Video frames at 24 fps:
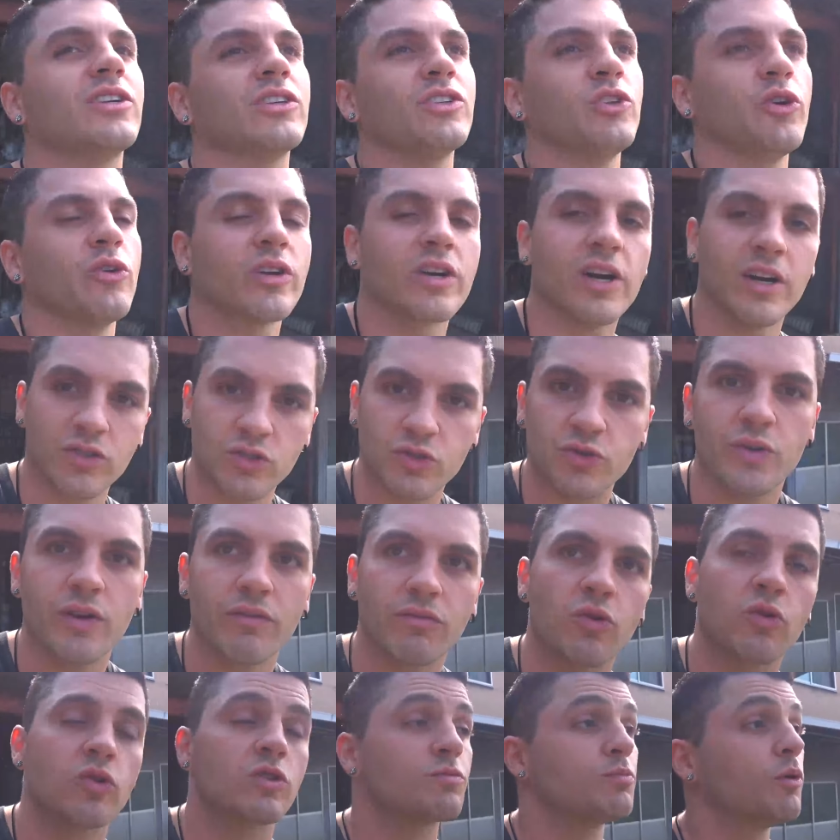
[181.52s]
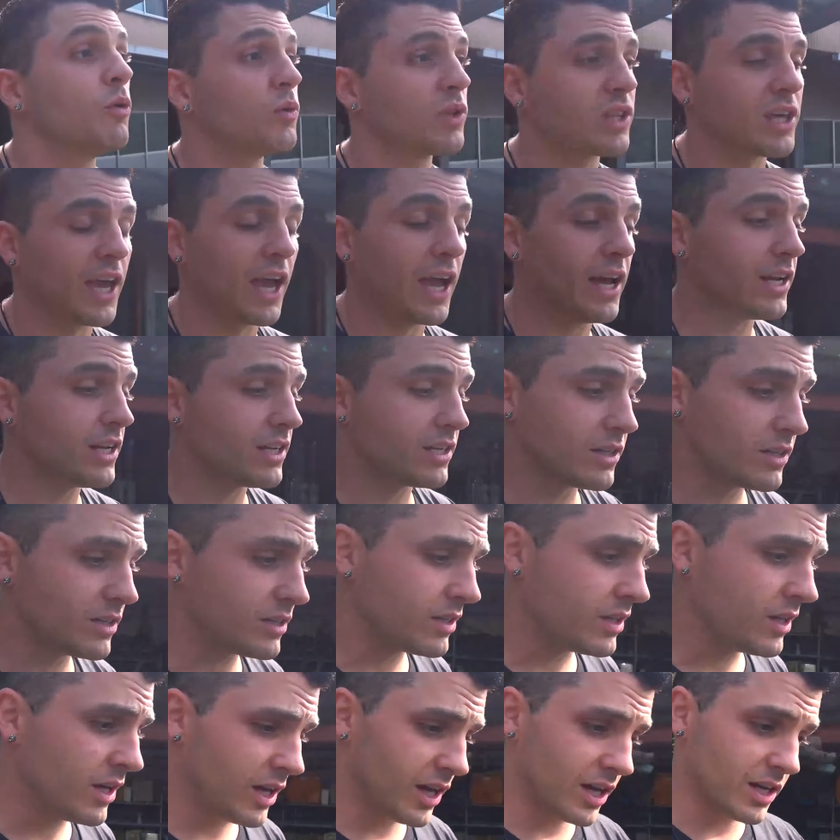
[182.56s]
on your country, of course, but with Canada
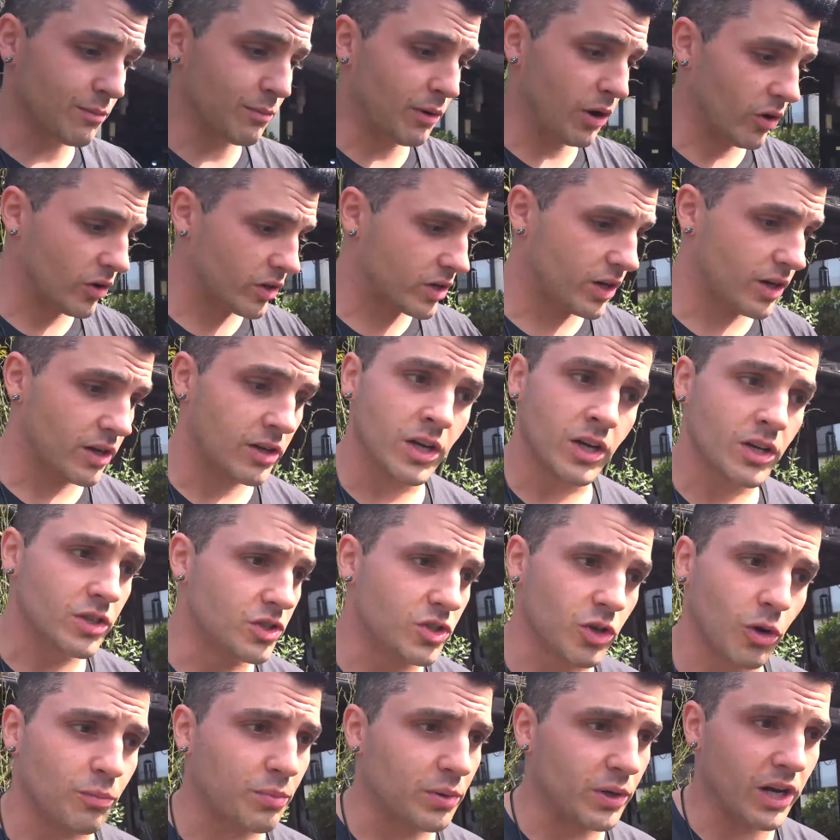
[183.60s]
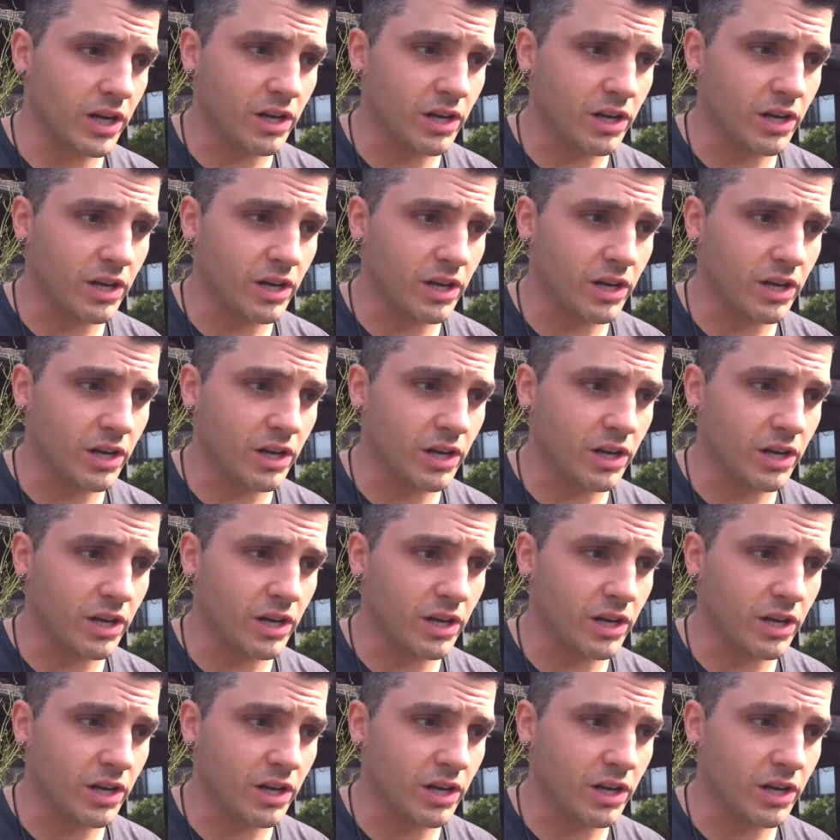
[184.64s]
and America, don't put